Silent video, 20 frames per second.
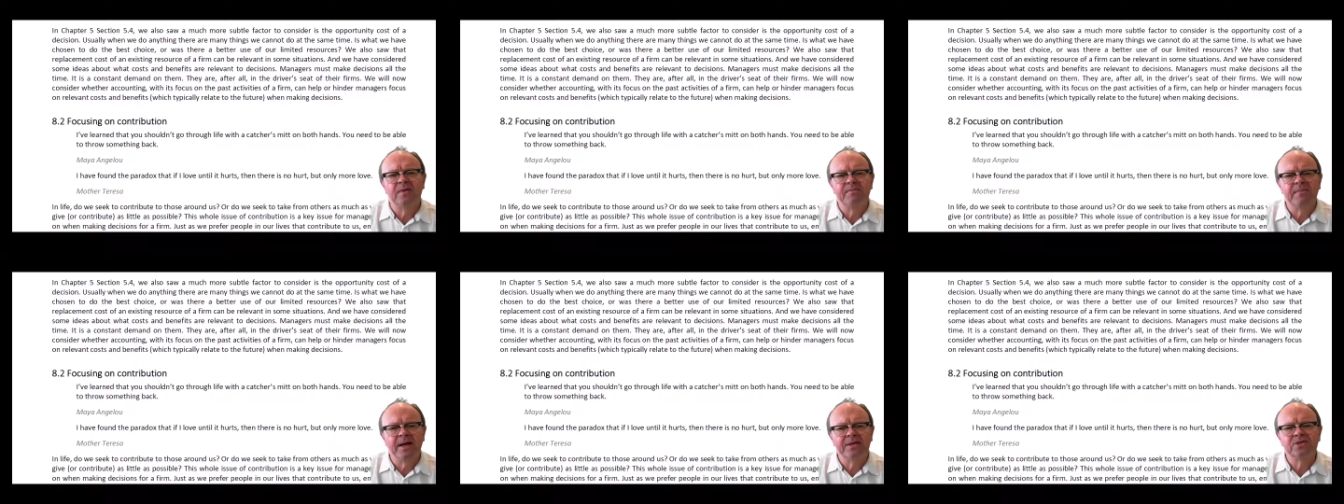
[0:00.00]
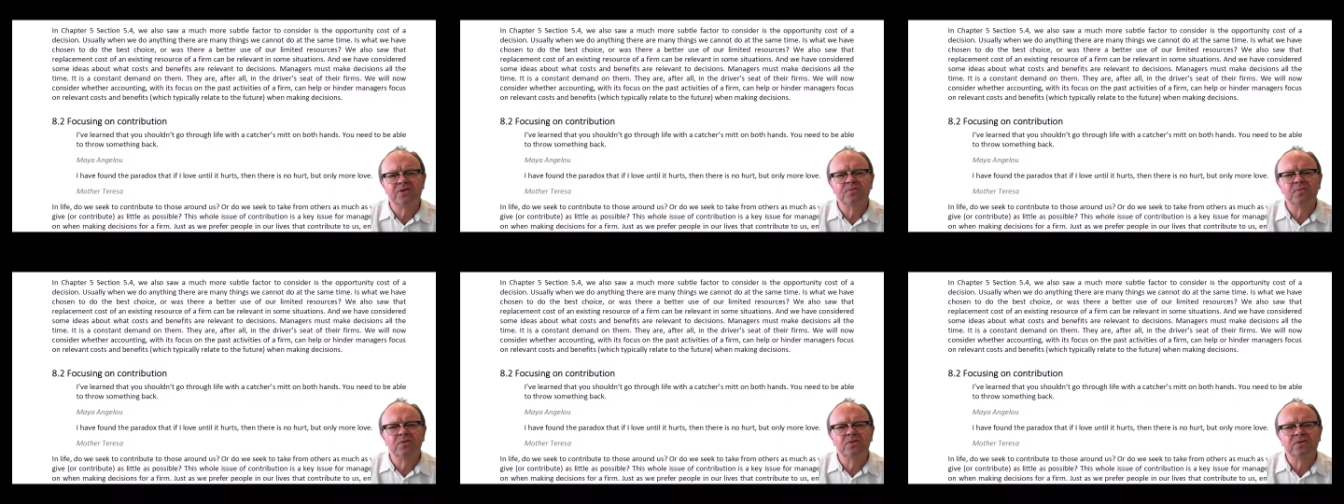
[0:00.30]
a
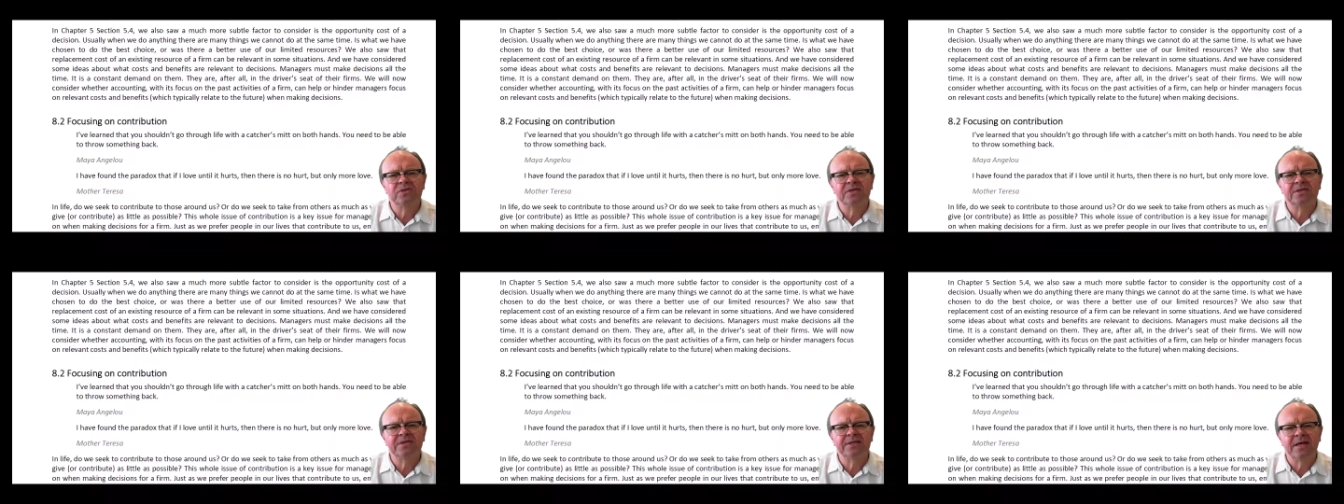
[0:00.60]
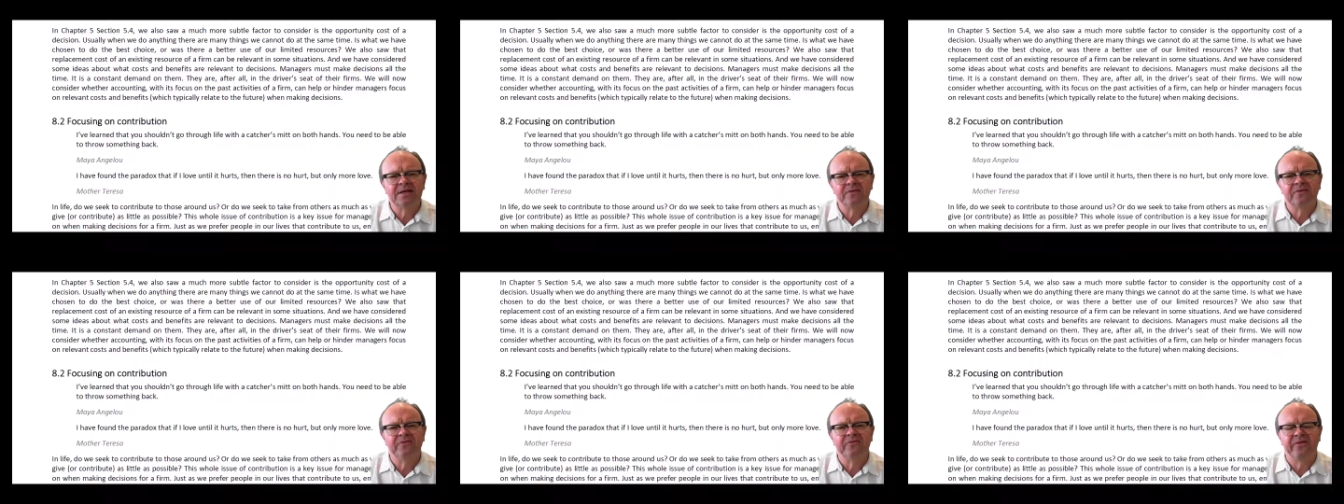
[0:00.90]
much more
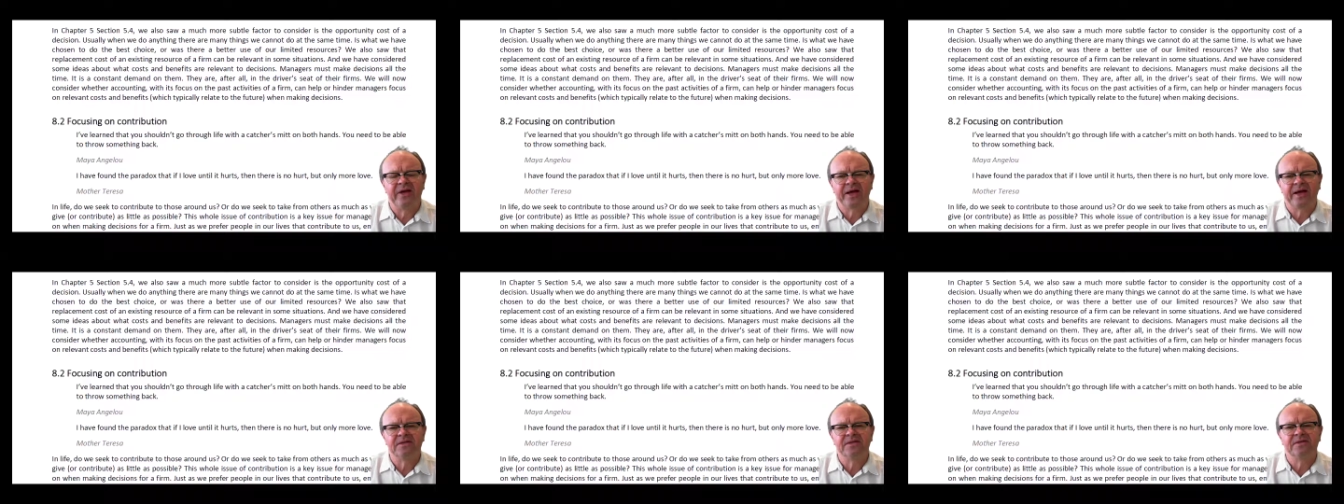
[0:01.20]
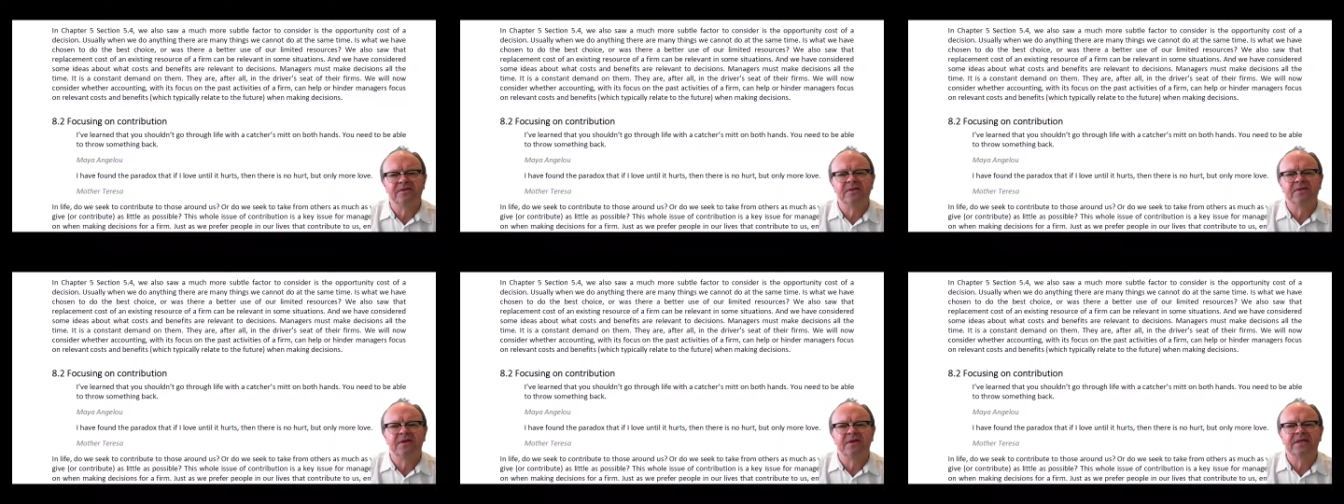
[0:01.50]
subtle factor
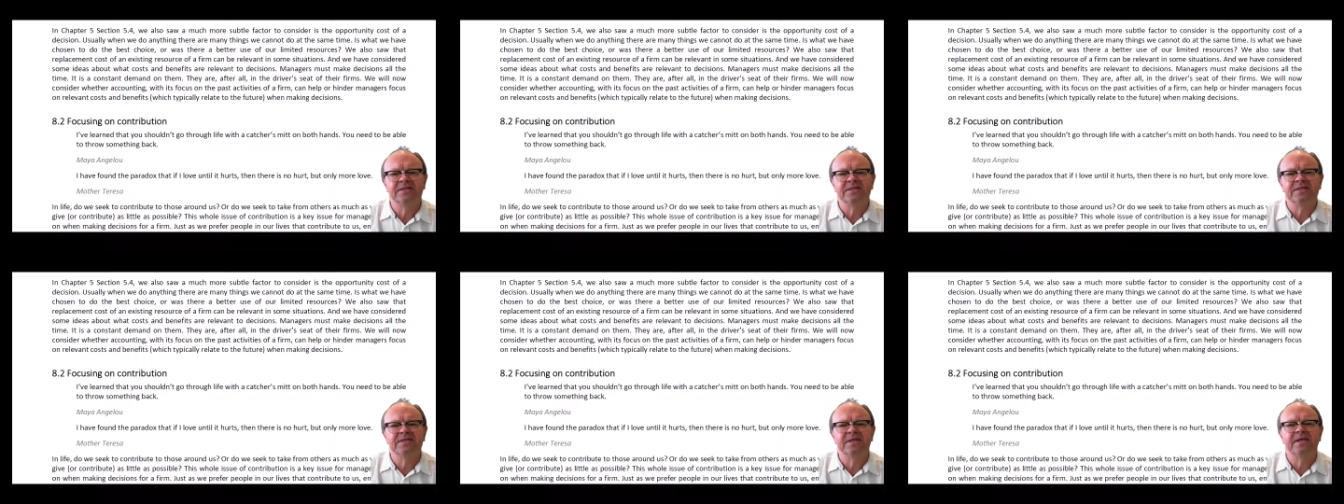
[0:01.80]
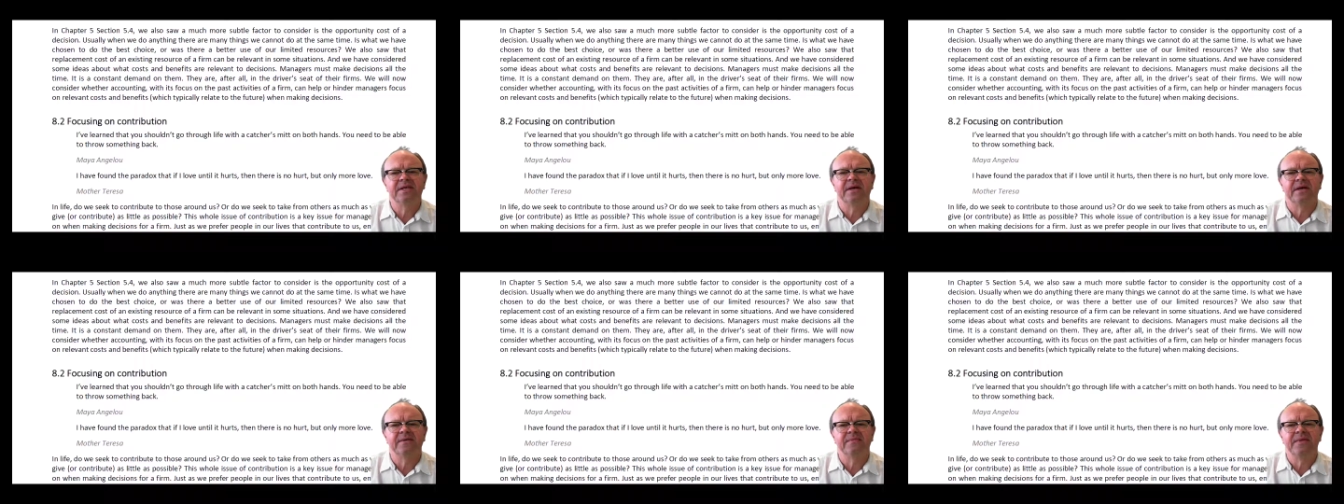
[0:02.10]
to
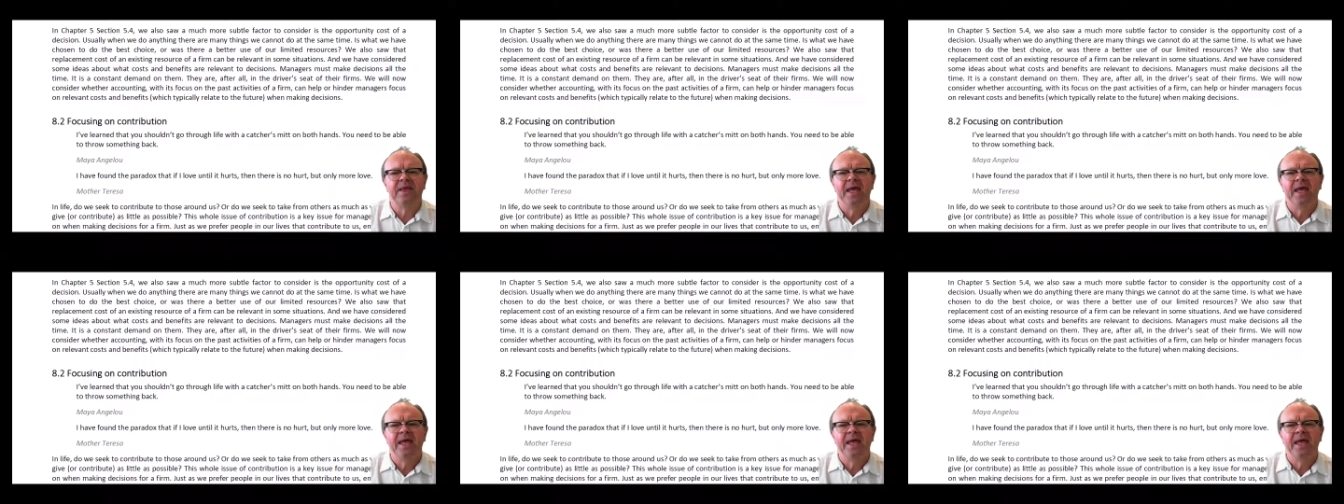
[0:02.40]
consider